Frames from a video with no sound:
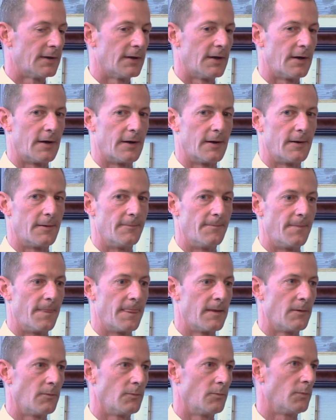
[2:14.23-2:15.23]

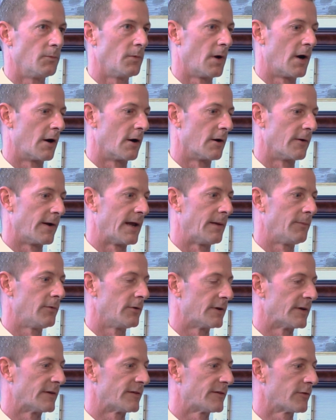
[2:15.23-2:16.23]
Our
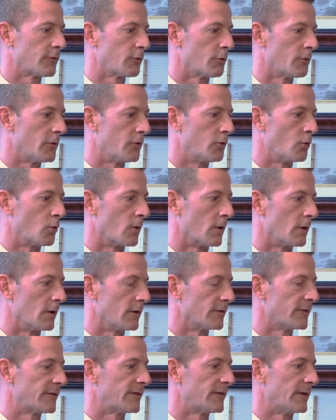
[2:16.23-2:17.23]
ambulance through the
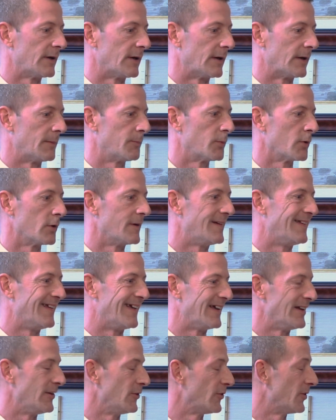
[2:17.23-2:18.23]
doors per
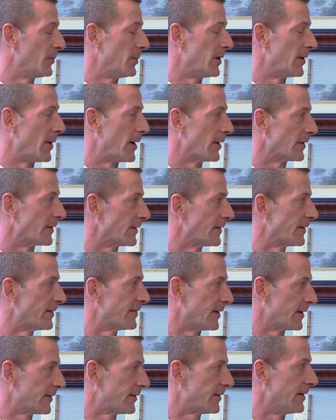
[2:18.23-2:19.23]
day used to be about
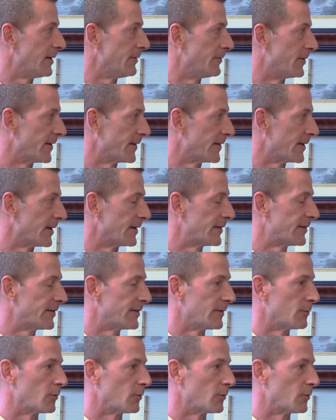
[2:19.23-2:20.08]
60 visits.